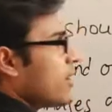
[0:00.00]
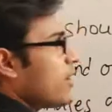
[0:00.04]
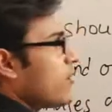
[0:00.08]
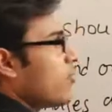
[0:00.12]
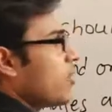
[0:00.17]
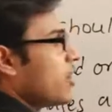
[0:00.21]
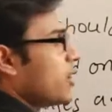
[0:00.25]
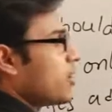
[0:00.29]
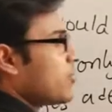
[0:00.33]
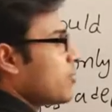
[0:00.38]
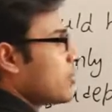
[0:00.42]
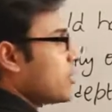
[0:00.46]

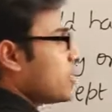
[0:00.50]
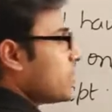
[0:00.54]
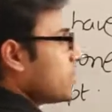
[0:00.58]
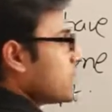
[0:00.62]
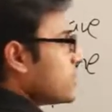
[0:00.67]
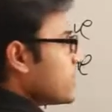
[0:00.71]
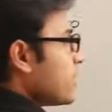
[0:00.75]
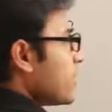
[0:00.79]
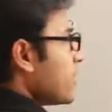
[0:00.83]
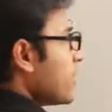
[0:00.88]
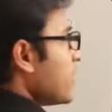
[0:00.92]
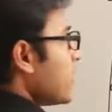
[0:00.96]
What about this
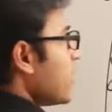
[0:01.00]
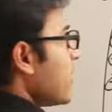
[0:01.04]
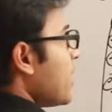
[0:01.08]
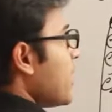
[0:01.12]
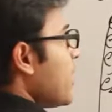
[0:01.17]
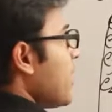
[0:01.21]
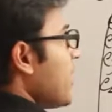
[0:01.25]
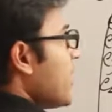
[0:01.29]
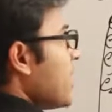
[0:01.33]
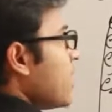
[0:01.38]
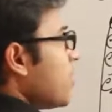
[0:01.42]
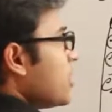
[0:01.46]
one?
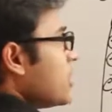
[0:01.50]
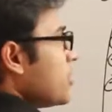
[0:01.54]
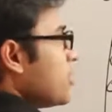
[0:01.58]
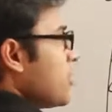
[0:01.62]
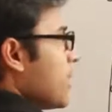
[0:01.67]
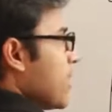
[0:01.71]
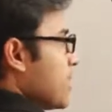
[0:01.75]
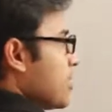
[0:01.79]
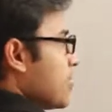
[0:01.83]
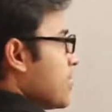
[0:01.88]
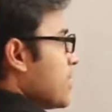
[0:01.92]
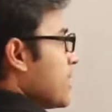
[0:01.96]
A
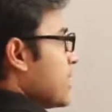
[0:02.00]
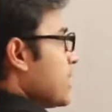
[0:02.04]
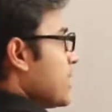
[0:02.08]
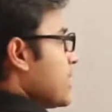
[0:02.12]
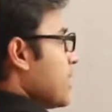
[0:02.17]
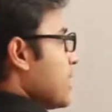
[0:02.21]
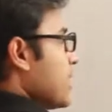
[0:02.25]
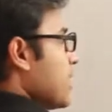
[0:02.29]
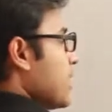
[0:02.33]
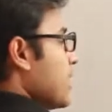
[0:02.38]
department